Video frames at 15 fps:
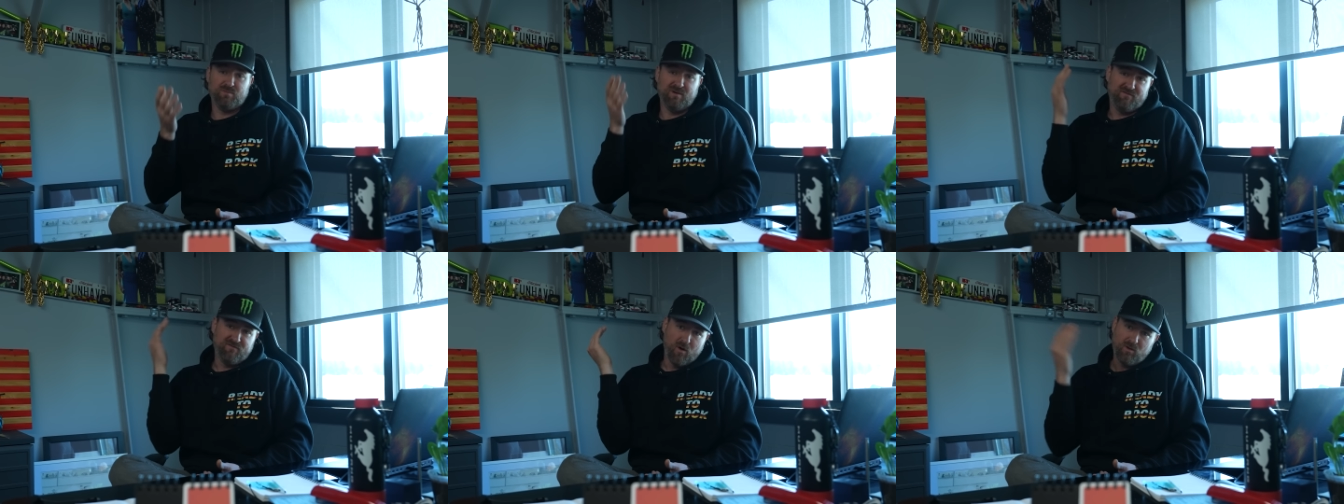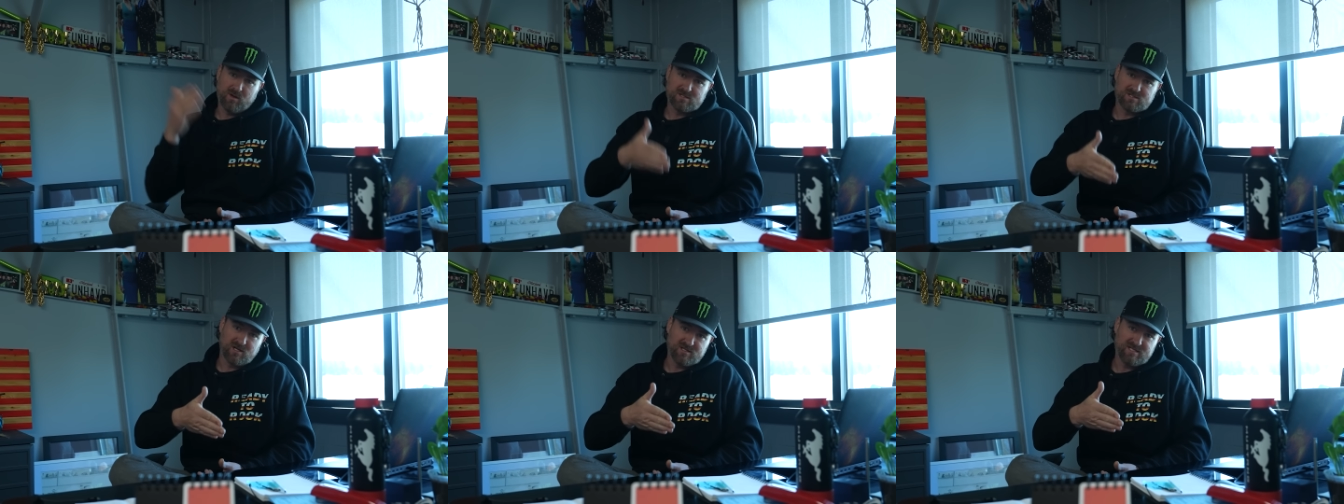will be
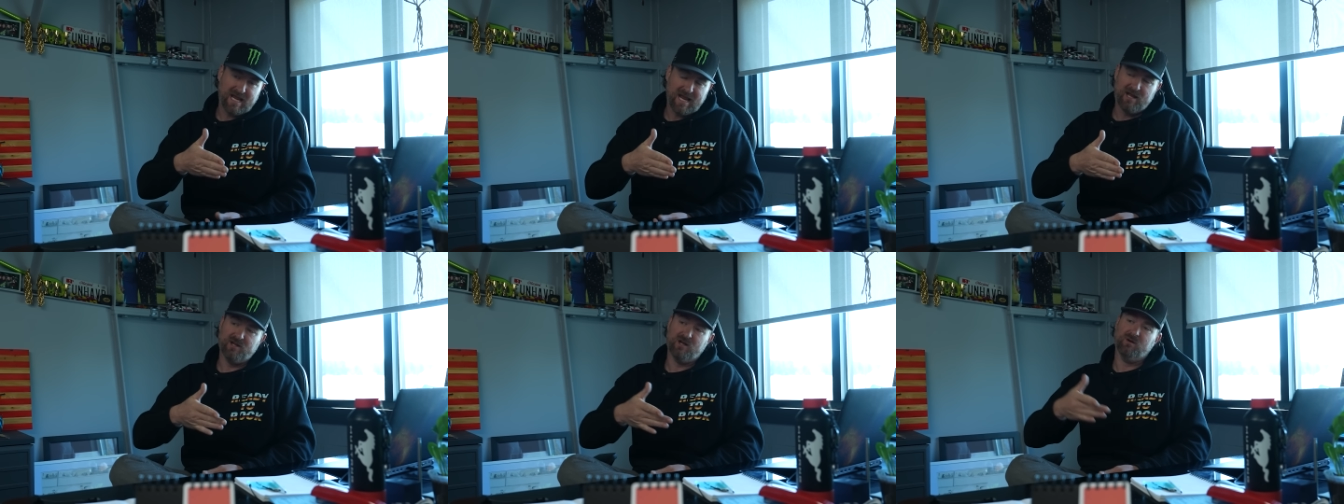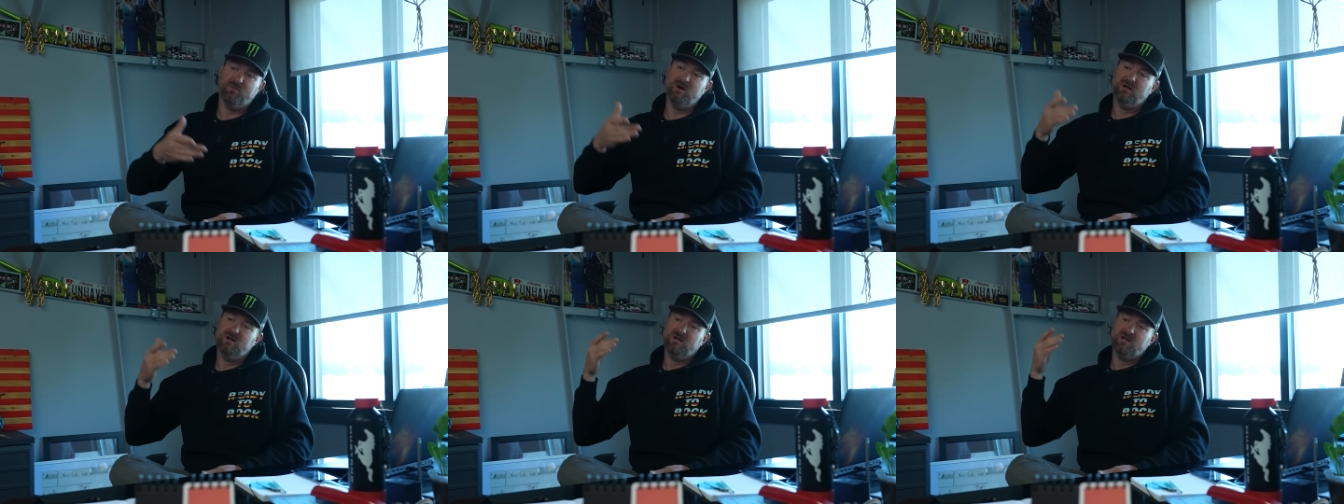focused on
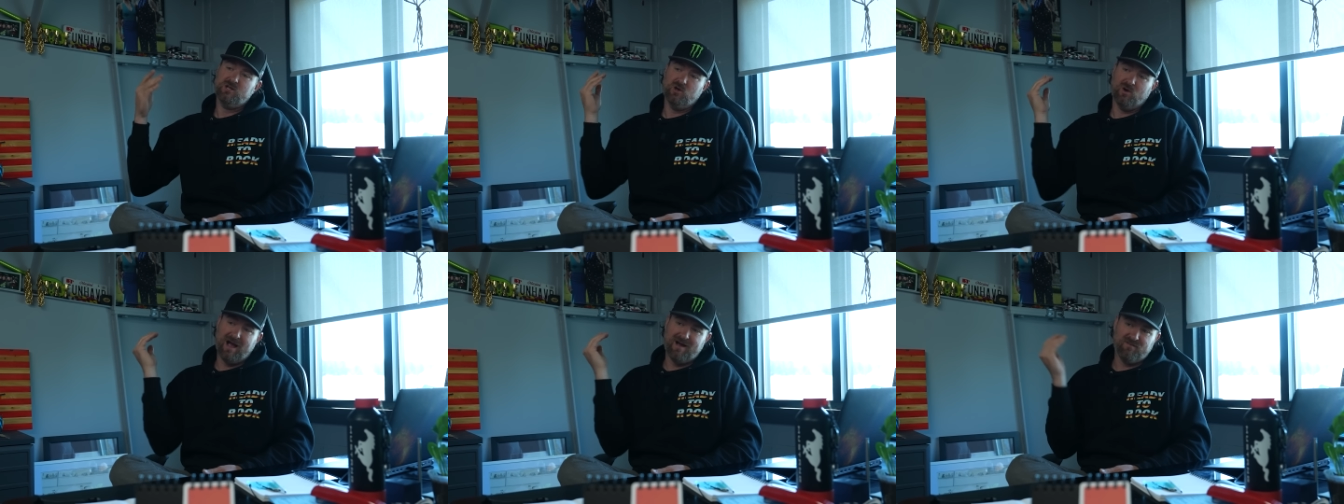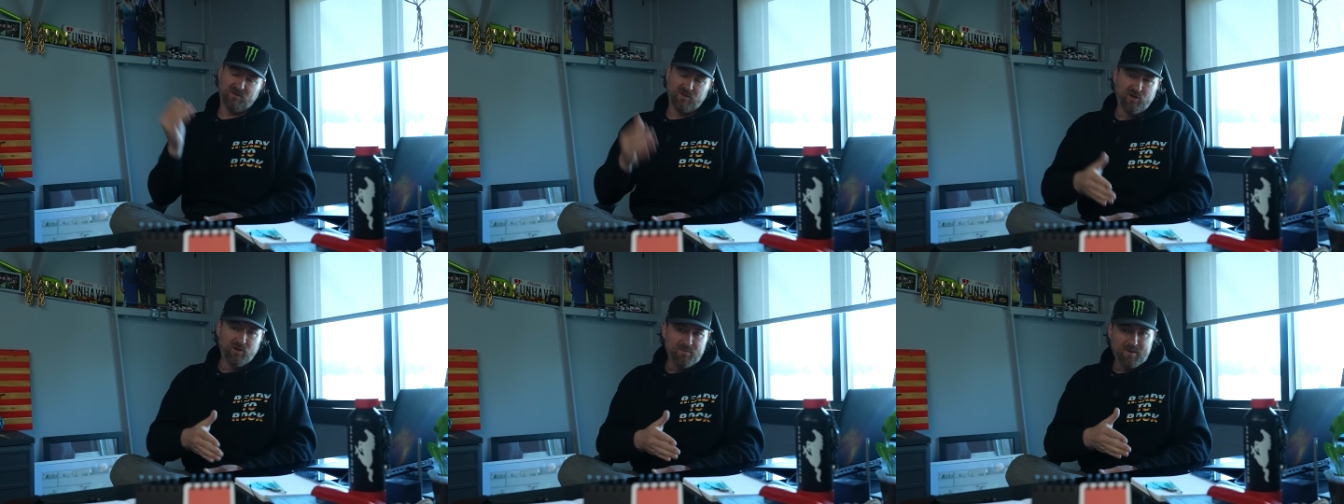tandem. You'll have a
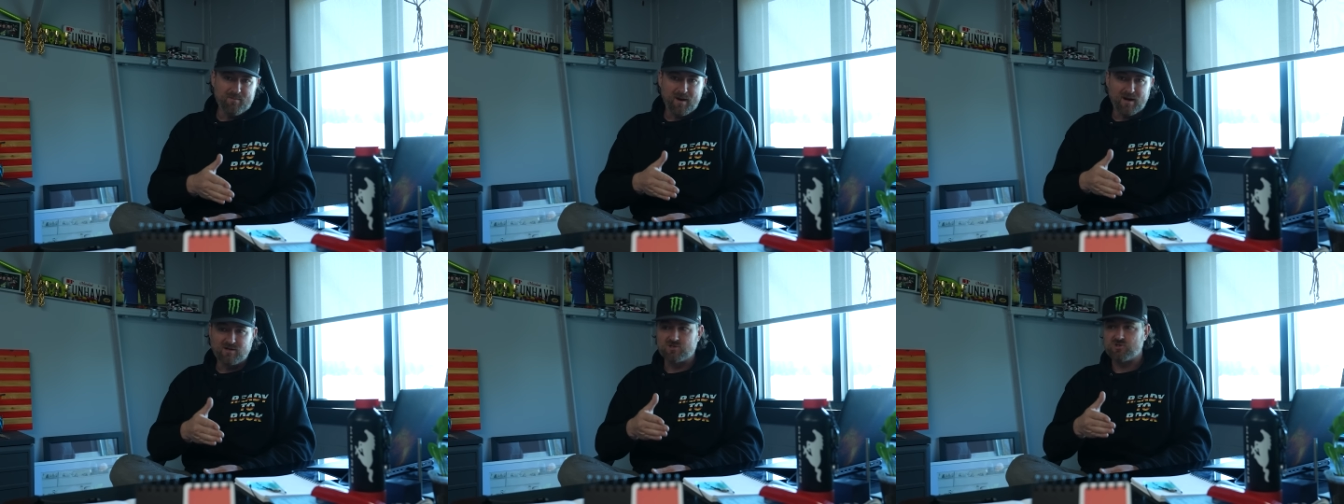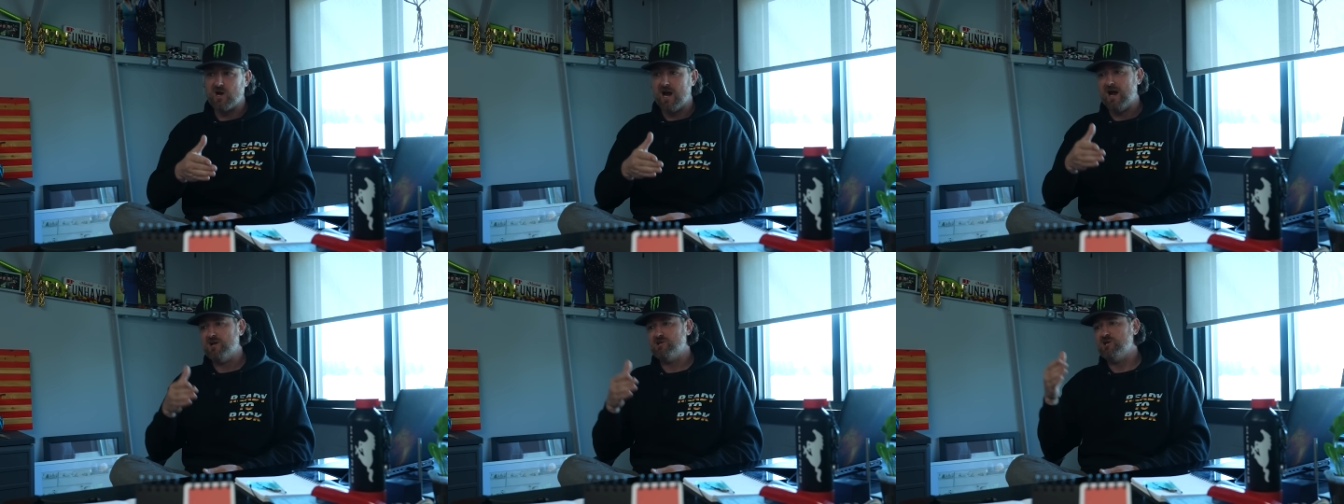little bit better
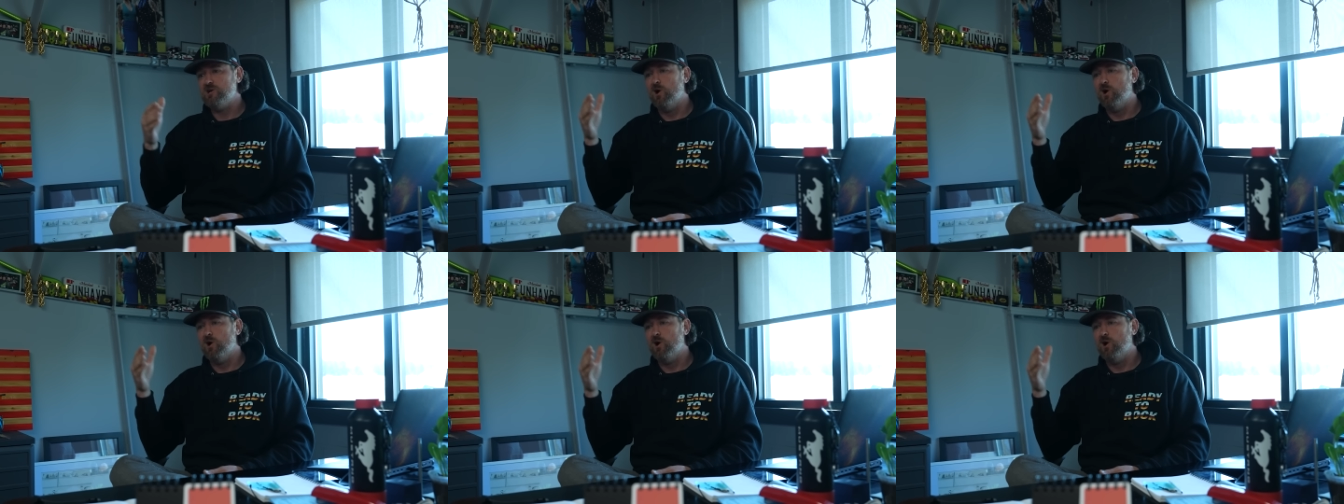strategy.